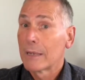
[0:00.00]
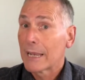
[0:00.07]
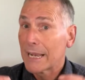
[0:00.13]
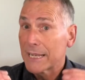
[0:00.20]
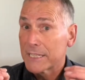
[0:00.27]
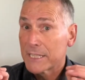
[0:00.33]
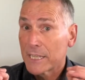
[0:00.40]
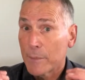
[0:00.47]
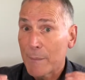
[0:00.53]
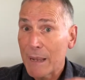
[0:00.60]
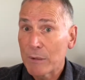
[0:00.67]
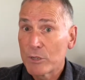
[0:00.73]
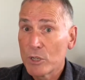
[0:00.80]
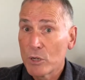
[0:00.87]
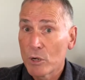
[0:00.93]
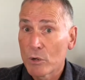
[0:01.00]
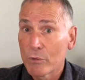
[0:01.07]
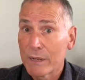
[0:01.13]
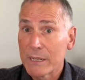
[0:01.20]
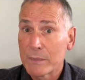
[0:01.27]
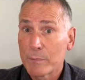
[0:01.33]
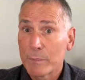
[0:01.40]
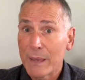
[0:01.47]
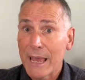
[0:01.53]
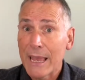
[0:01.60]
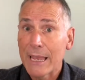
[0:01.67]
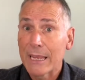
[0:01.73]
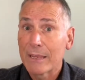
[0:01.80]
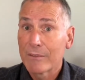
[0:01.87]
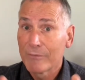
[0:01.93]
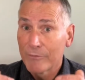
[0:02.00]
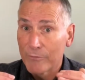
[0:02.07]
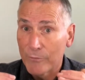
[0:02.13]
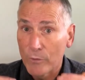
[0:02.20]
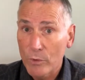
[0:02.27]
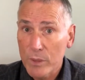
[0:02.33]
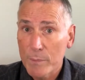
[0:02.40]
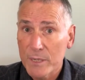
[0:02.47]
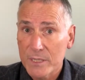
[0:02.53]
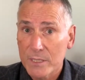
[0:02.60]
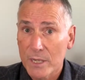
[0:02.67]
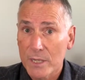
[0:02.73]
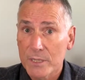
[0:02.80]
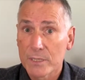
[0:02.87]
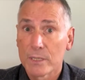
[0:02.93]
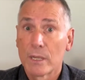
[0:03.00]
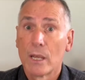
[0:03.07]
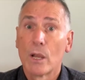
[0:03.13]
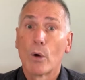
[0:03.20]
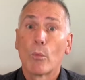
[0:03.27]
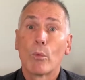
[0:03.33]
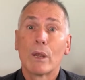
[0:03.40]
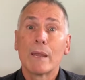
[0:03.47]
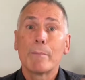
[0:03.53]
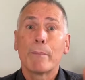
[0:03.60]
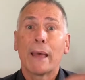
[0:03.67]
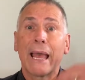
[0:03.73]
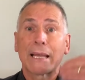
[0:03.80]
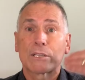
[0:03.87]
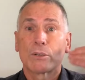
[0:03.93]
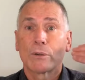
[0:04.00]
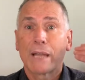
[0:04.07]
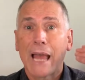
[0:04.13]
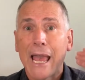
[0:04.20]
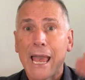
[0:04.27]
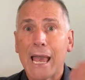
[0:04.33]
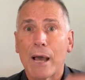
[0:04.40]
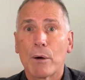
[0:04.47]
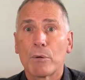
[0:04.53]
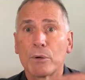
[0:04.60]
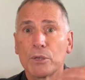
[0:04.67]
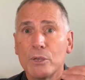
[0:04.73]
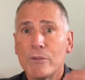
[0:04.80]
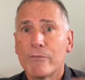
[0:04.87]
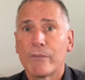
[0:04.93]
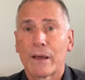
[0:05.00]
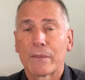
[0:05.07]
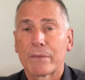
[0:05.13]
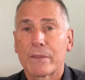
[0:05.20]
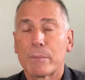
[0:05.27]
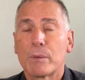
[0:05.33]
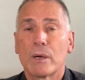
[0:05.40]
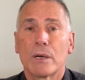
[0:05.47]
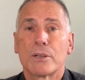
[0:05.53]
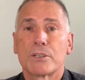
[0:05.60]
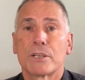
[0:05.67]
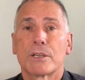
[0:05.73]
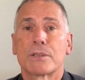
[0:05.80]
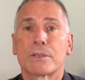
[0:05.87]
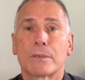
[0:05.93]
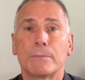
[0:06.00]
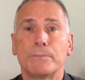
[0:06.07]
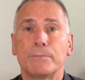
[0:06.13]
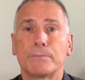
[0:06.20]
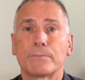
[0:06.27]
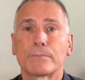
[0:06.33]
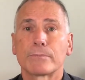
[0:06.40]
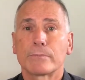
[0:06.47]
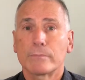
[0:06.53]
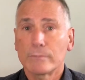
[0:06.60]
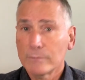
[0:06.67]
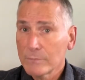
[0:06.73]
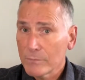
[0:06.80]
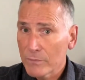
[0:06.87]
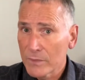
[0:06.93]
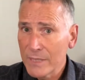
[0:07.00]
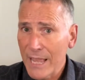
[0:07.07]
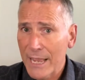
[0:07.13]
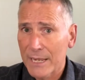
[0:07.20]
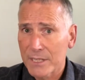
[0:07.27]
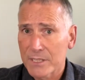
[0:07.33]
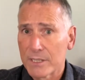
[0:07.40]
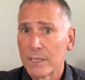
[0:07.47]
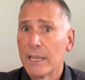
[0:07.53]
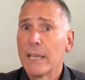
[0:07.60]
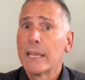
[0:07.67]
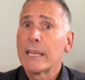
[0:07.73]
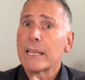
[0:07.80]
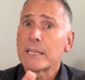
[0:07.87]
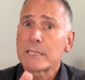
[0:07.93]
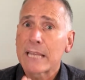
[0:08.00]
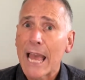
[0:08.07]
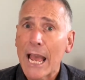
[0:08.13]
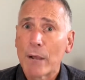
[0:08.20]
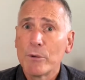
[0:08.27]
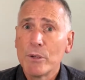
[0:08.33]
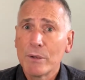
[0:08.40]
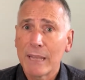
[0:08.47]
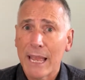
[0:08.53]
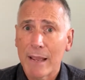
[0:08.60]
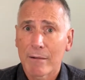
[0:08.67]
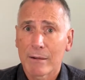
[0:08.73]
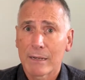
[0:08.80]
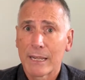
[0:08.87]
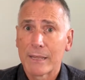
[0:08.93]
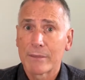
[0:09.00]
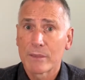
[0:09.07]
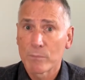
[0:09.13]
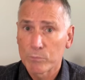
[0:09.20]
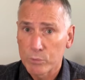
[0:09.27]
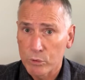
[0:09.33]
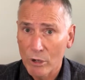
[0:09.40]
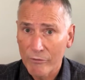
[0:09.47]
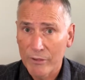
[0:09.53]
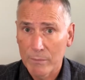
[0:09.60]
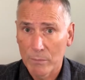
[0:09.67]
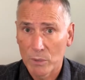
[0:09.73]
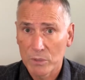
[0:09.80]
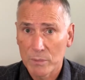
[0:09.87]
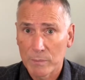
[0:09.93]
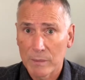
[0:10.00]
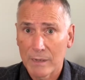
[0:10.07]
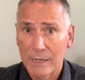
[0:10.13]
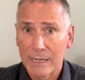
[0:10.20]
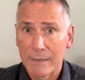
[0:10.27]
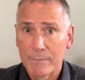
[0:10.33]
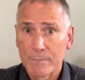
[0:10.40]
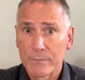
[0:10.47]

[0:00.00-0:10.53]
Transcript: as the amount you agree to pay for the business will impact on how you fund the purchase. Next is how you calculate the profit multiplier.